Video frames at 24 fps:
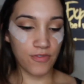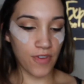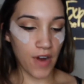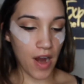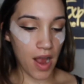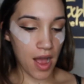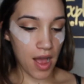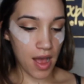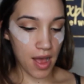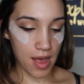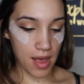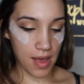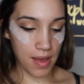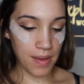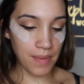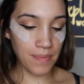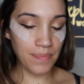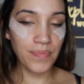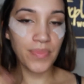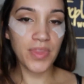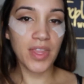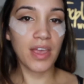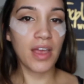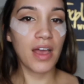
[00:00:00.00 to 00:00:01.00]
from
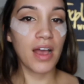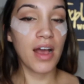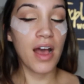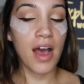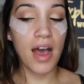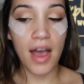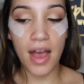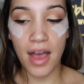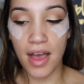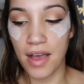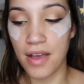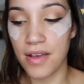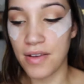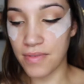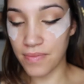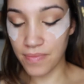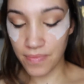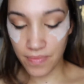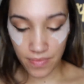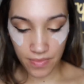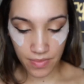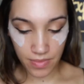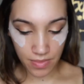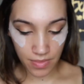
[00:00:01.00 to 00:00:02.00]

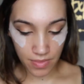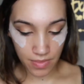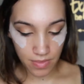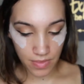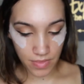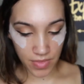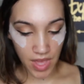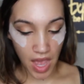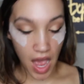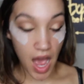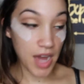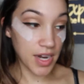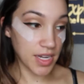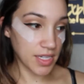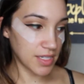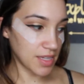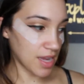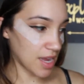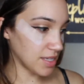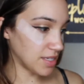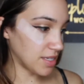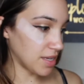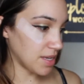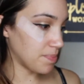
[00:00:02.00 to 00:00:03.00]
the
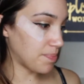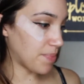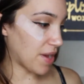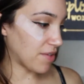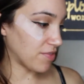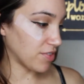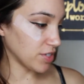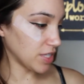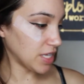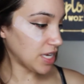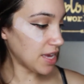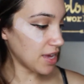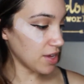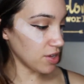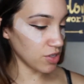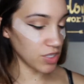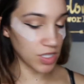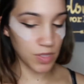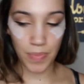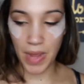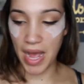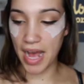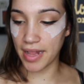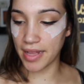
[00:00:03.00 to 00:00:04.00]
Anastasia Beverly
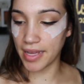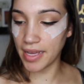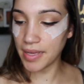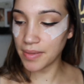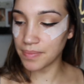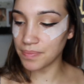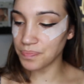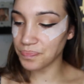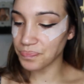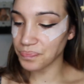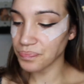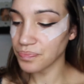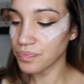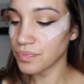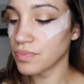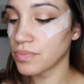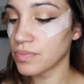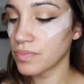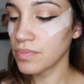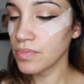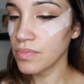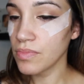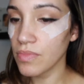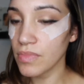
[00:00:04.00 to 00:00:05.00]
Hills palette.
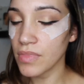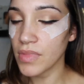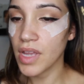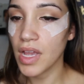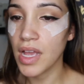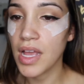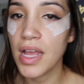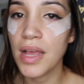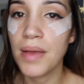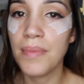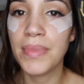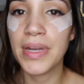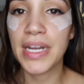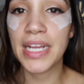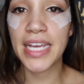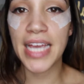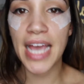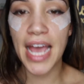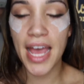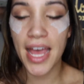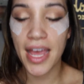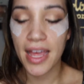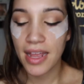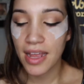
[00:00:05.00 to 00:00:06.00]
I'm going to
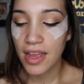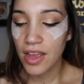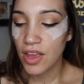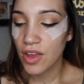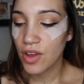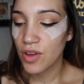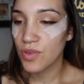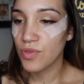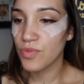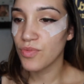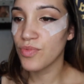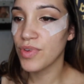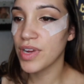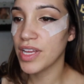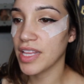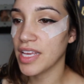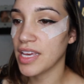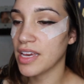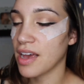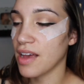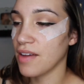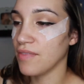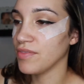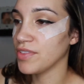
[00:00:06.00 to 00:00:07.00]
get
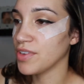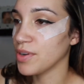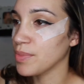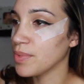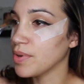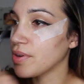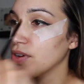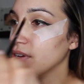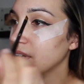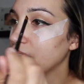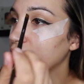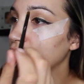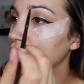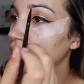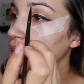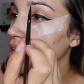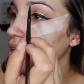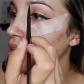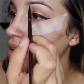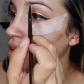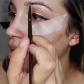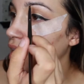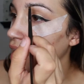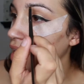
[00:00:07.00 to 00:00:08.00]
really comfortable
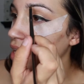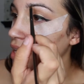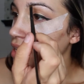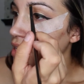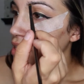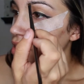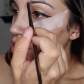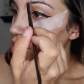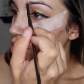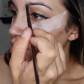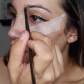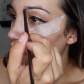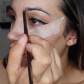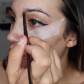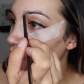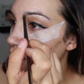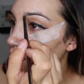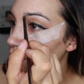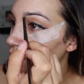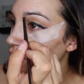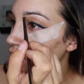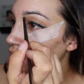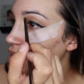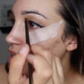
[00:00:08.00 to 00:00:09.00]
here. Okay, so
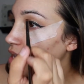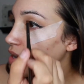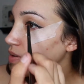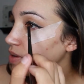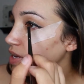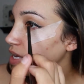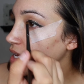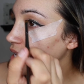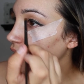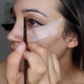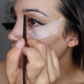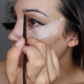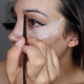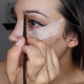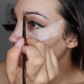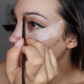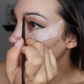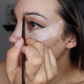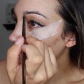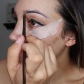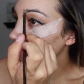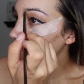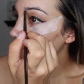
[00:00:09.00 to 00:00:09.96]
I'm going to go in.